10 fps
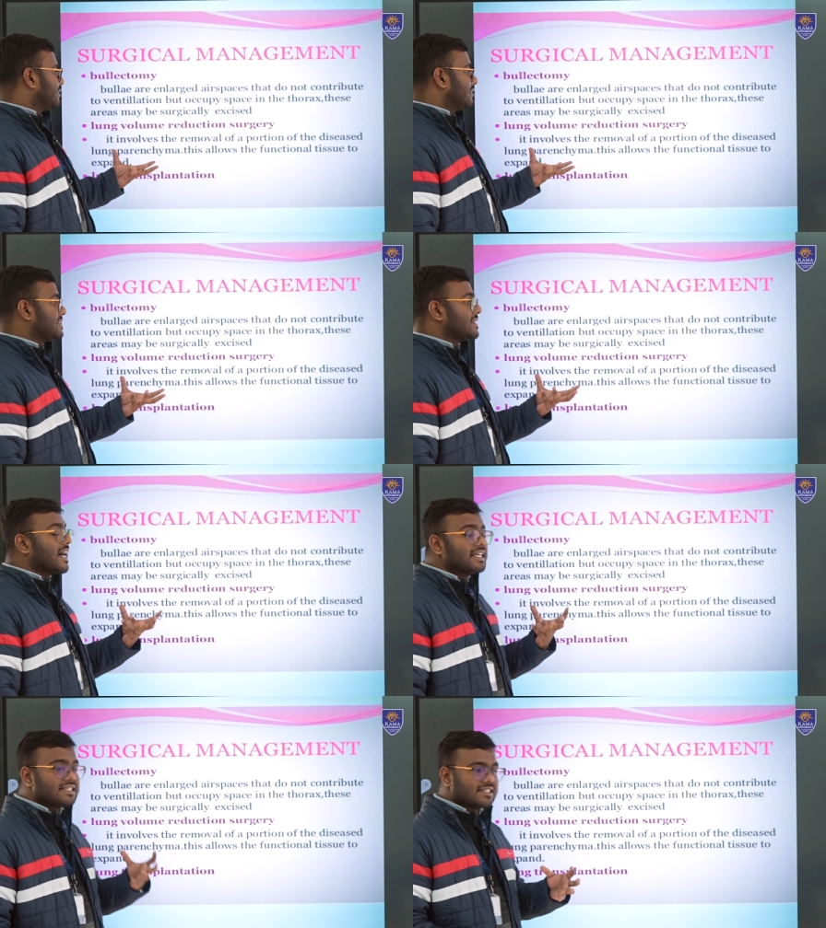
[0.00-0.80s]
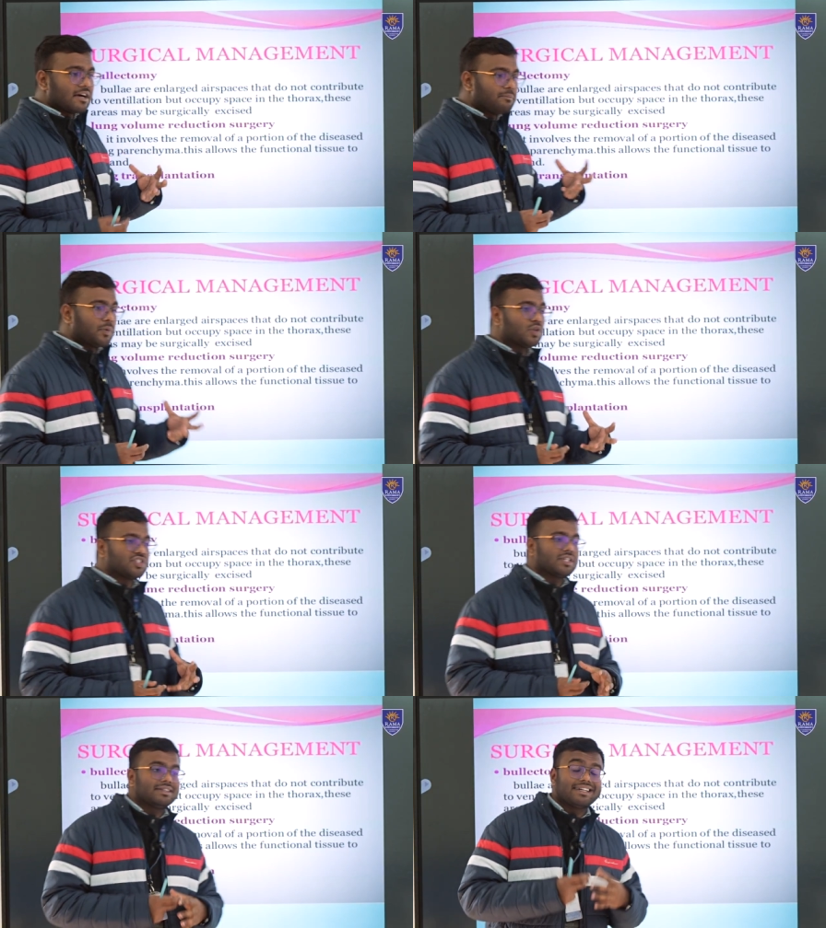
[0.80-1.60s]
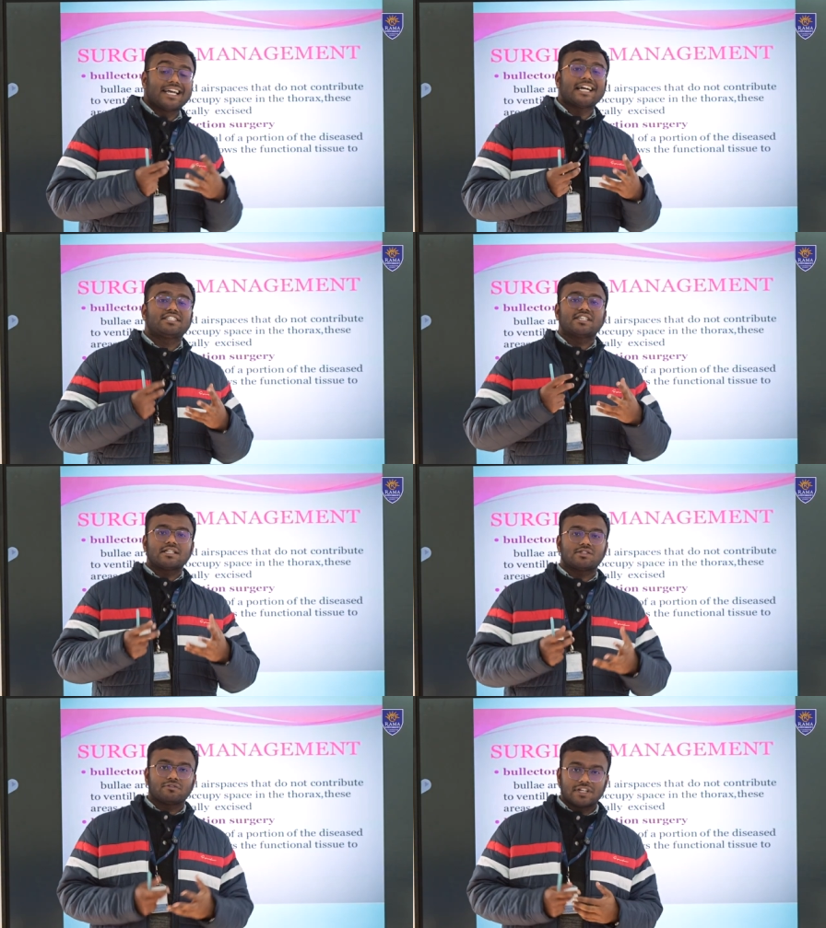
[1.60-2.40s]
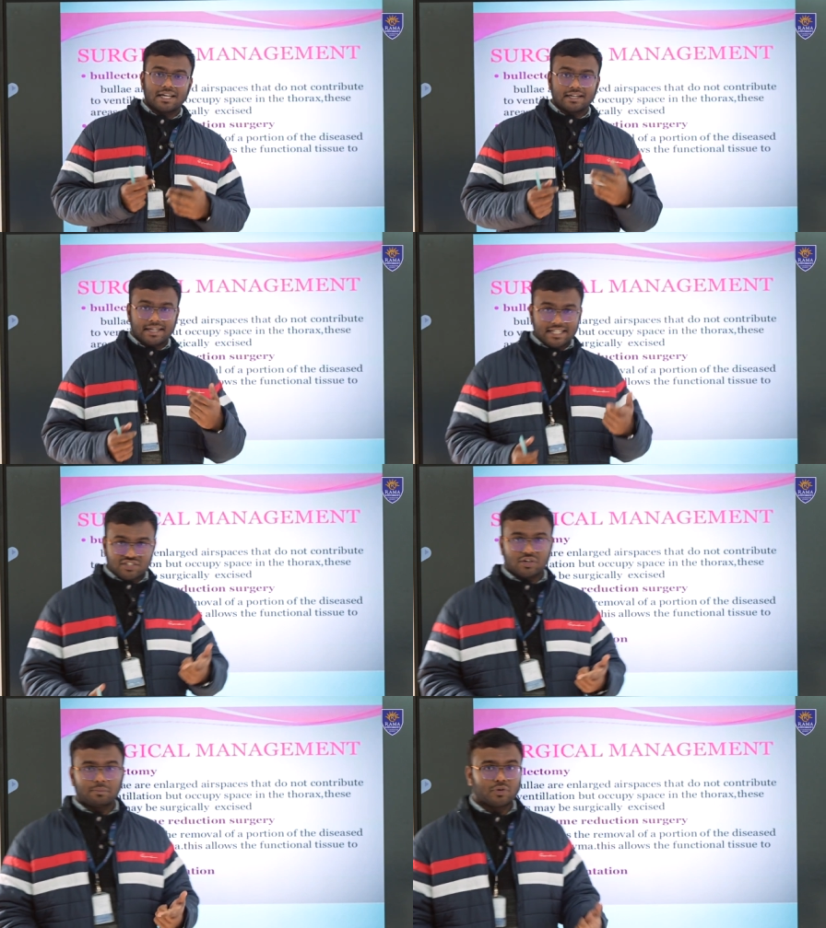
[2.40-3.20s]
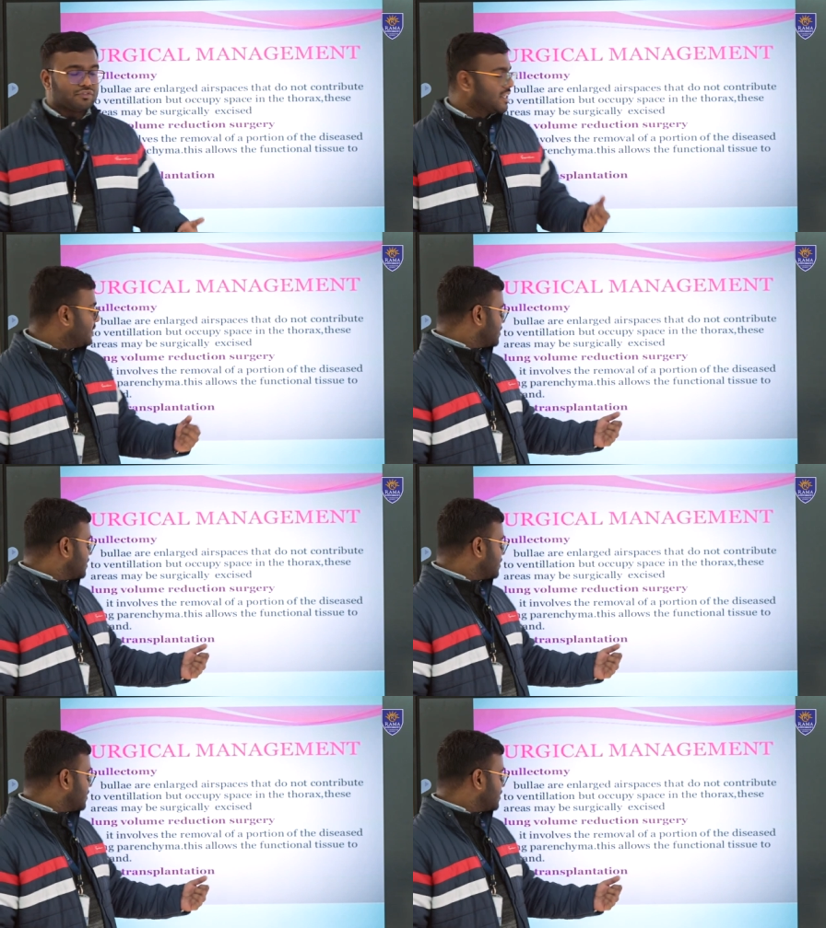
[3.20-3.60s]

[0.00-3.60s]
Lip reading: The size, some portion, the dead cells of the lung gets removed in